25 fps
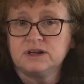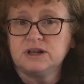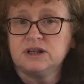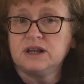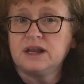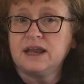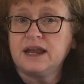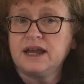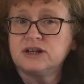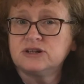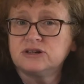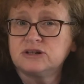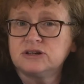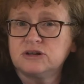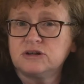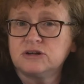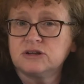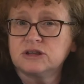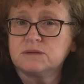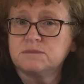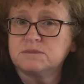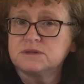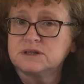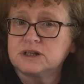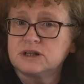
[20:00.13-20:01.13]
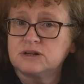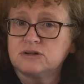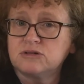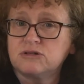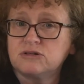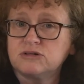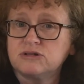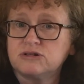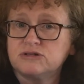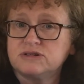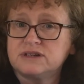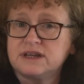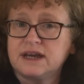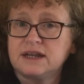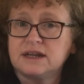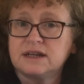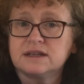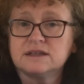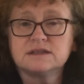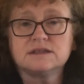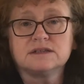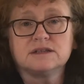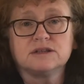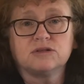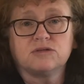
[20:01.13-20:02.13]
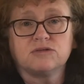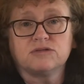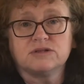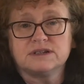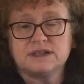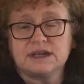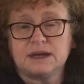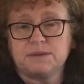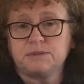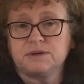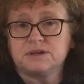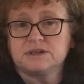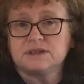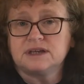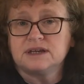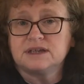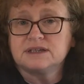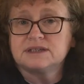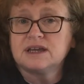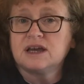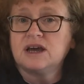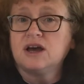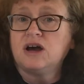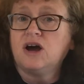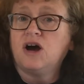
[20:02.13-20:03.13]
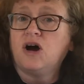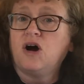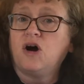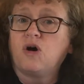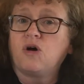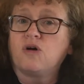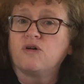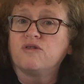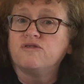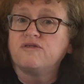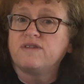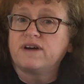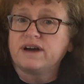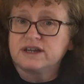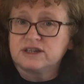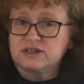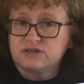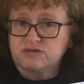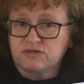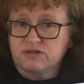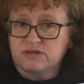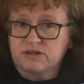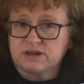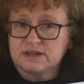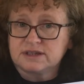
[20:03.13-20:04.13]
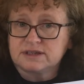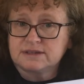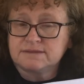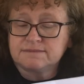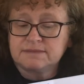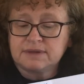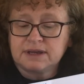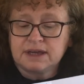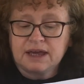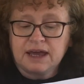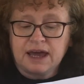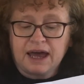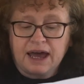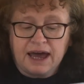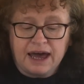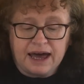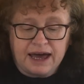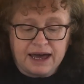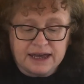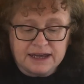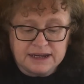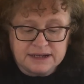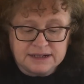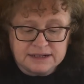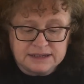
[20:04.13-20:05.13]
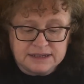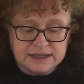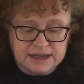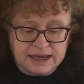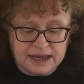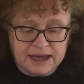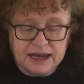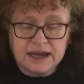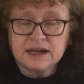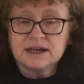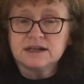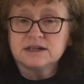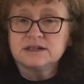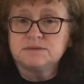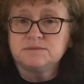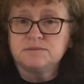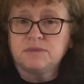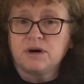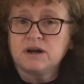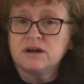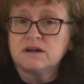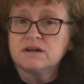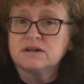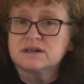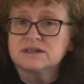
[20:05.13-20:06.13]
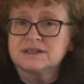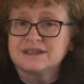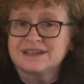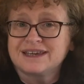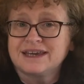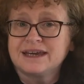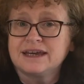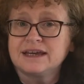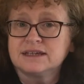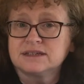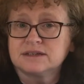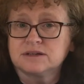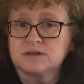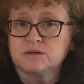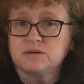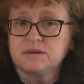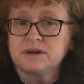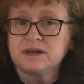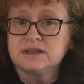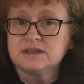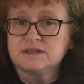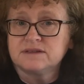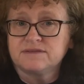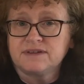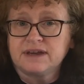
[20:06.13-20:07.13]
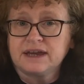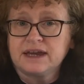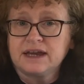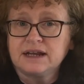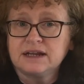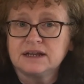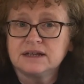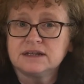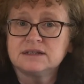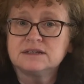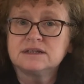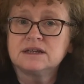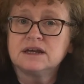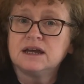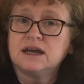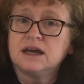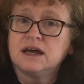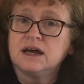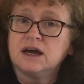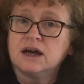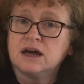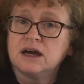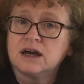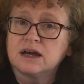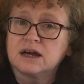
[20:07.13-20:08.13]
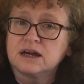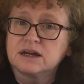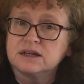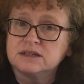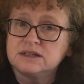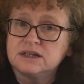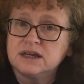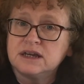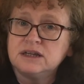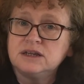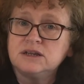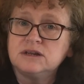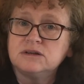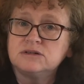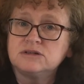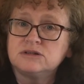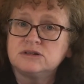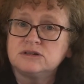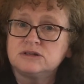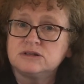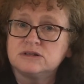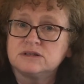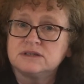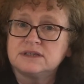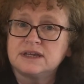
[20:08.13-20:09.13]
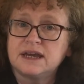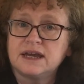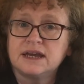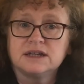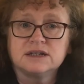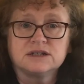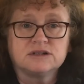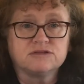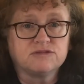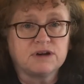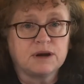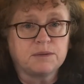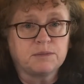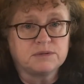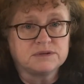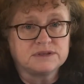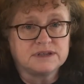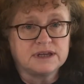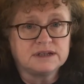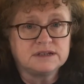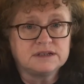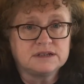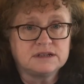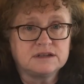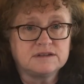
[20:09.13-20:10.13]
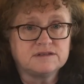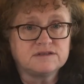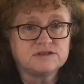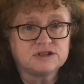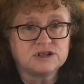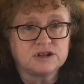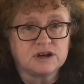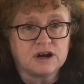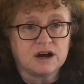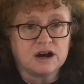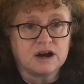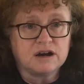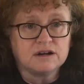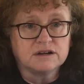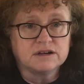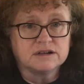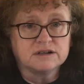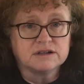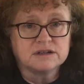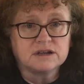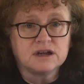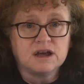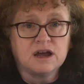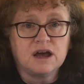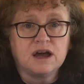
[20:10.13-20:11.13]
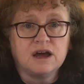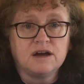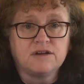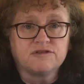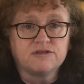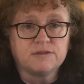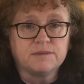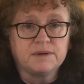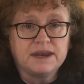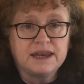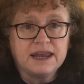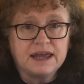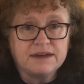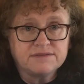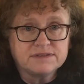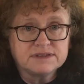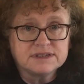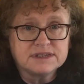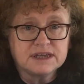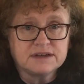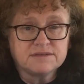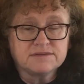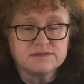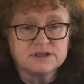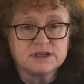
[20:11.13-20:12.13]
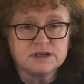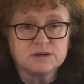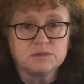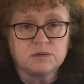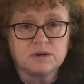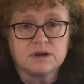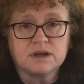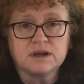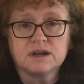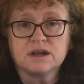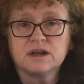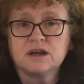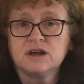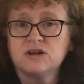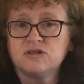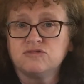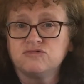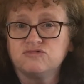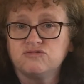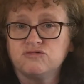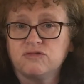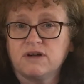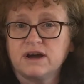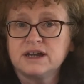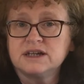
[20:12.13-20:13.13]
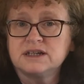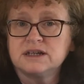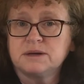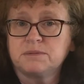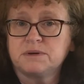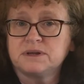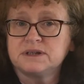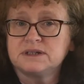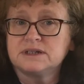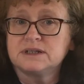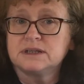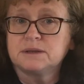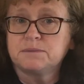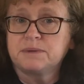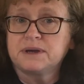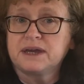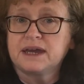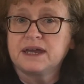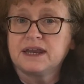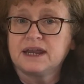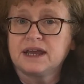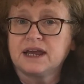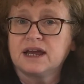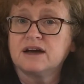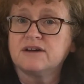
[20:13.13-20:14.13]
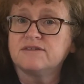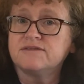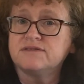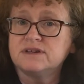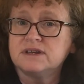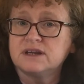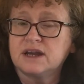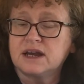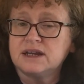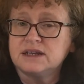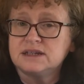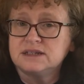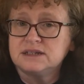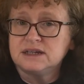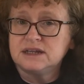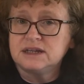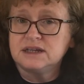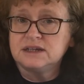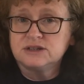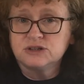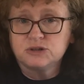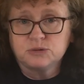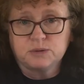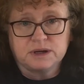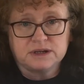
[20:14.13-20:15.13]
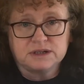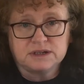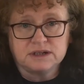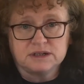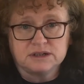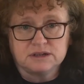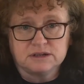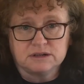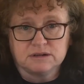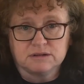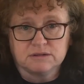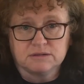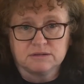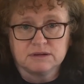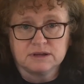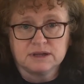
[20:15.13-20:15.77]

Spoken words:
later know them as Lord Lieutenants, Lord Deputies, or Viceroys. And the English monarchs, the kings and queens of England, continued to send representatives to Ireland from 1171 right up until the beginning of 1922.